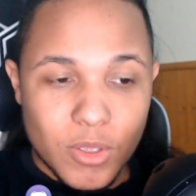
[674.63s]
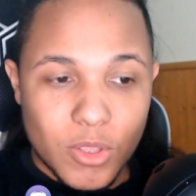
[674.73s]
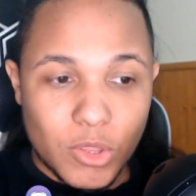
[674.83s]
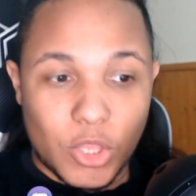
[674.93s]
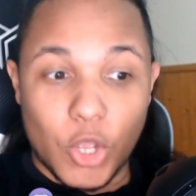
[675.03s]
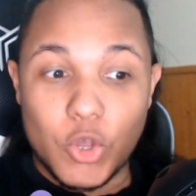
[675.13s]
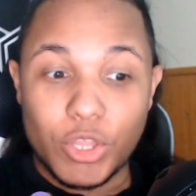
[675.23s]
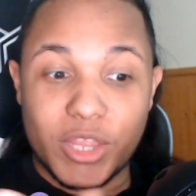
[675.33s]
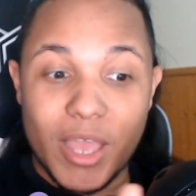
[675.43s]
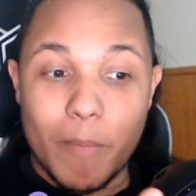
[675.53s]
The
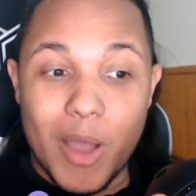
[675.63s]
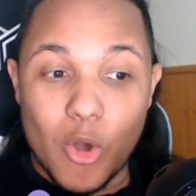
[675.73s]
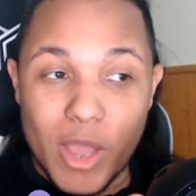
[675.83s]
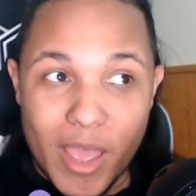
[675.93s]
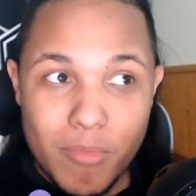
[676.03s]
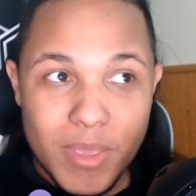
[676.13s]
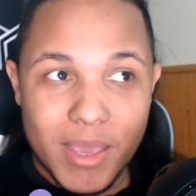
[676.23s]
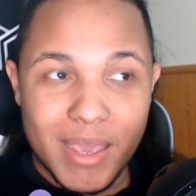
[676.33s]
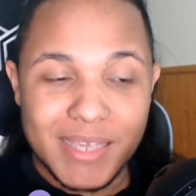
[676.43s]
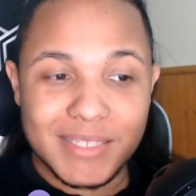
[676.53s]
good thing about
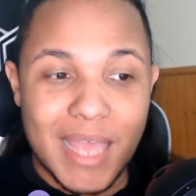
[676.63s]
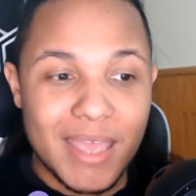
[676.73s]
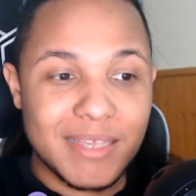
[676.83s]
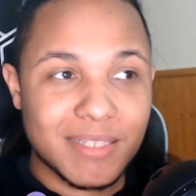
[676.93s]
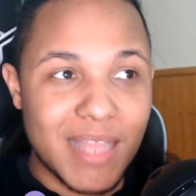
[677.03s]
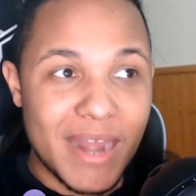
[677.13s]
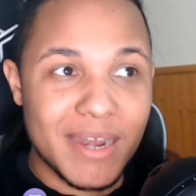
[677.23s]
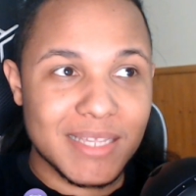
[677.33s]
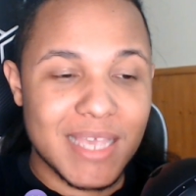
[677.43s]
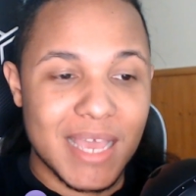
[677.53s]
Emiya is that he's not an
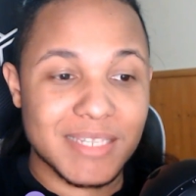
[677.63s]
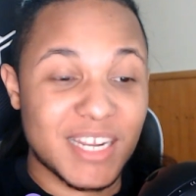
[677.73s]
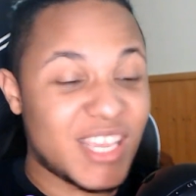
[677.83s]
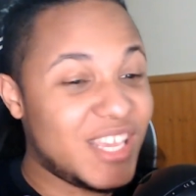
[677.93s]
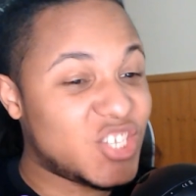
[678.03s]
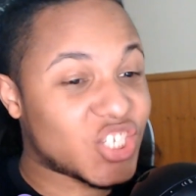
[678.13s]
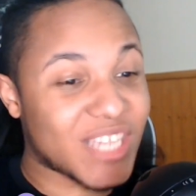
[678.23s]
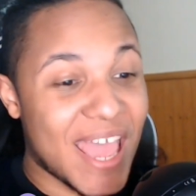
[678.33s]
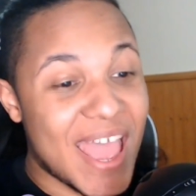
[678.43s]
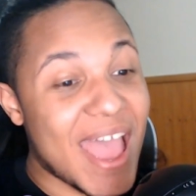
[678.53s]
assassin. He just
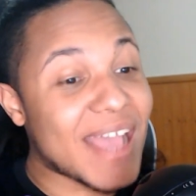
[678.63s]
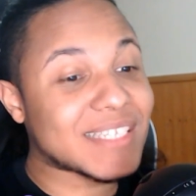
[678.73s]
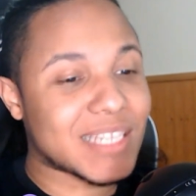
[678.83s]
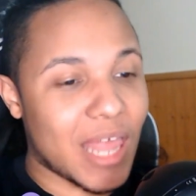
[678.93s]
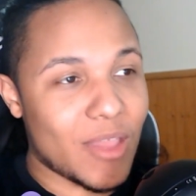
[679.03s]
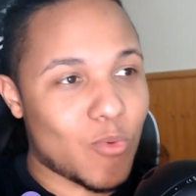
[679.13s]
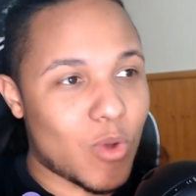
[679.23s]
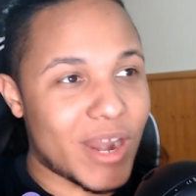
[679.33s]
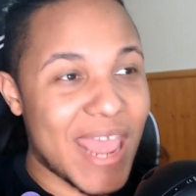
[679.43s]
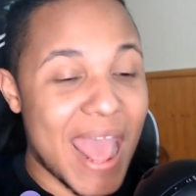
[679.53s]
acts like
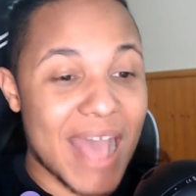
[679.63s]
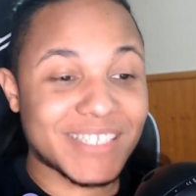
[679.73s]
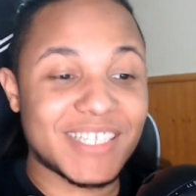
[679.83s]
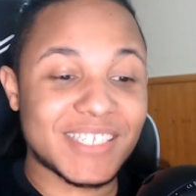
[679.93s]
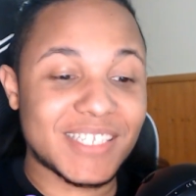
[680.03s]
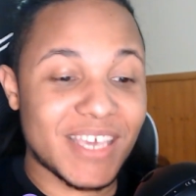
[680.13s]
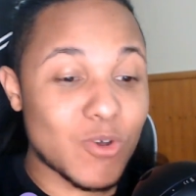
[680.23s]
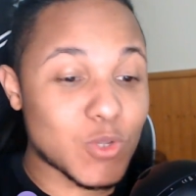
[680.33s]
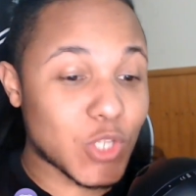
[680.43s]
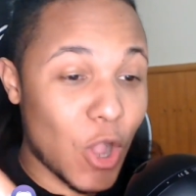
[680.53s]
one and has the
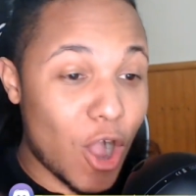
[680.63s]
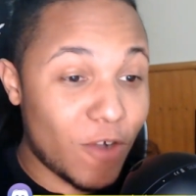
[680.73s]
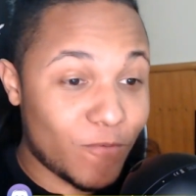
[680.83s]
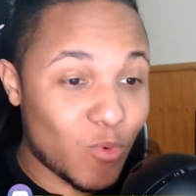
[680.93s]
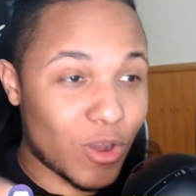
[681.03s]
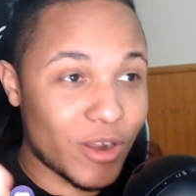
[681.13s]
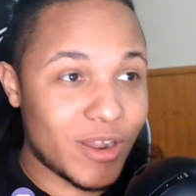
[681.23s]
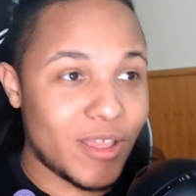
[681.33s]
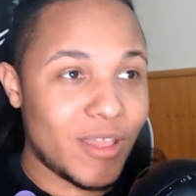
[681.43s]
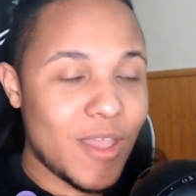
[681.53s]
skills of one.
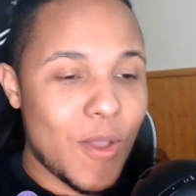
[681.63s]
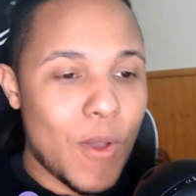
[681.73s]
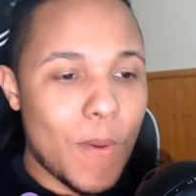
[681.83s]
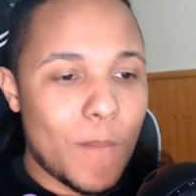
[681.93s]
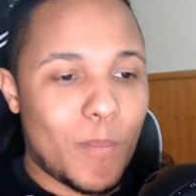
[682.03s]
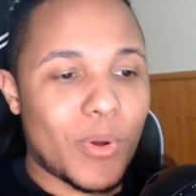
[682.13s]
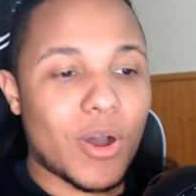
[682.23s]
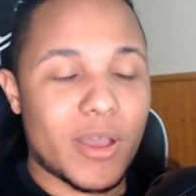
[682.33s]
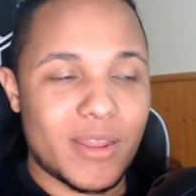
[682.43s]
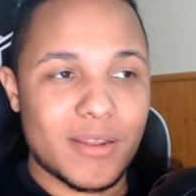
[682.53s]

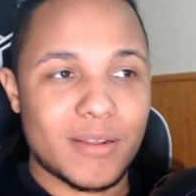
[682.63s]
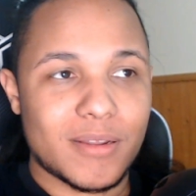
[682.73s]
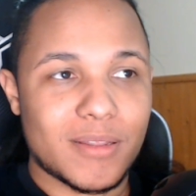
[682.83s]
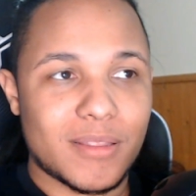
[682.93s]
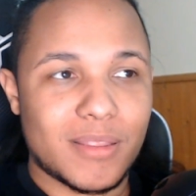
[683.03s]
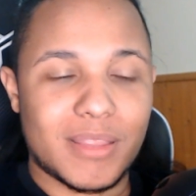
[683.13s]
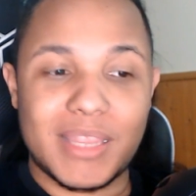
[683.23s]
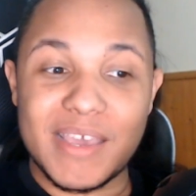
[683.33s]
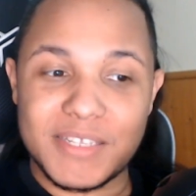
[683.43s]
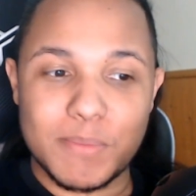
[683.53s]
But
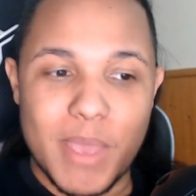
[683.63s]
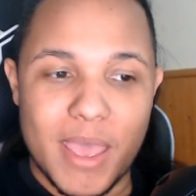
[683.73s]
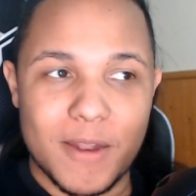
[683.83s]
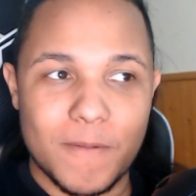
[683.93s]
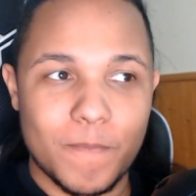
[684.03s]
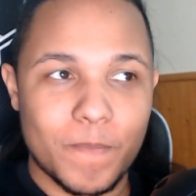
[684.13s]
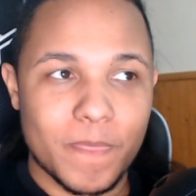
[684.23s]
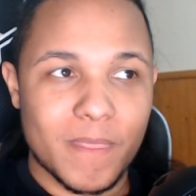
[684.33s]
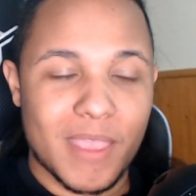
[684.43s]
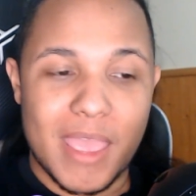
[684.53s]
this man
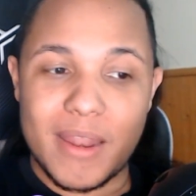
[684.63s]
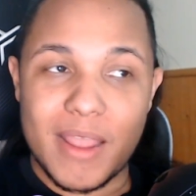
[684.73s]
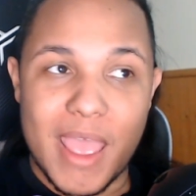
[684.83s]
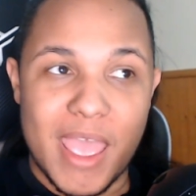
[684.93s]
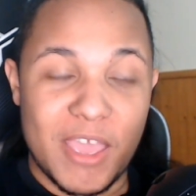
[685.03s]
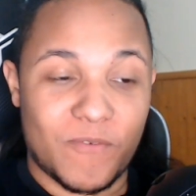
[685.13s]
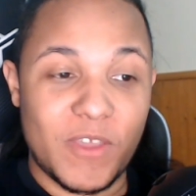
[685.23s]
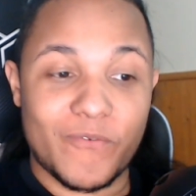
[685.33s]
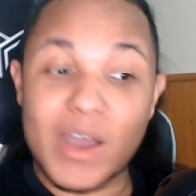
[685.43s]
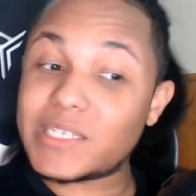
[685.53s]
can, if he
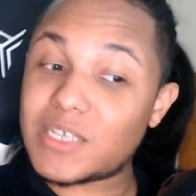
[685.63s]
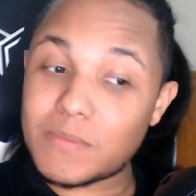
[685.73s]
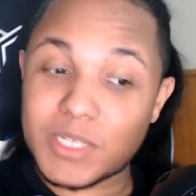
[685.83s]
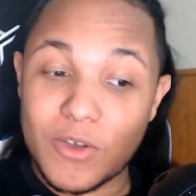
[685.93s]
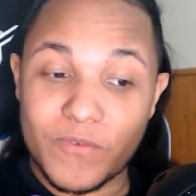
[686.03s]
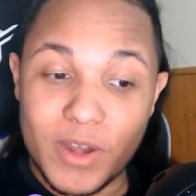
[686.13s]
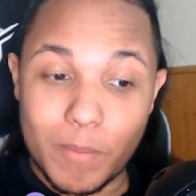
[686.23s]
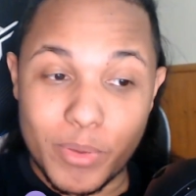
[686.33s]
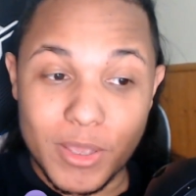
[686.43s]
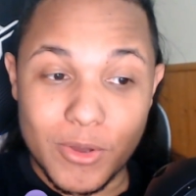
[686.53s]
finds himself in a
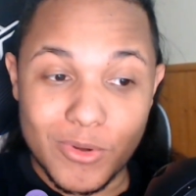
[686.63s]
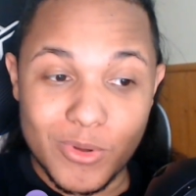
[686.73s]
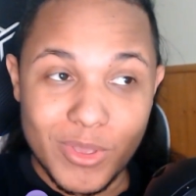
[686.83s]
pickle,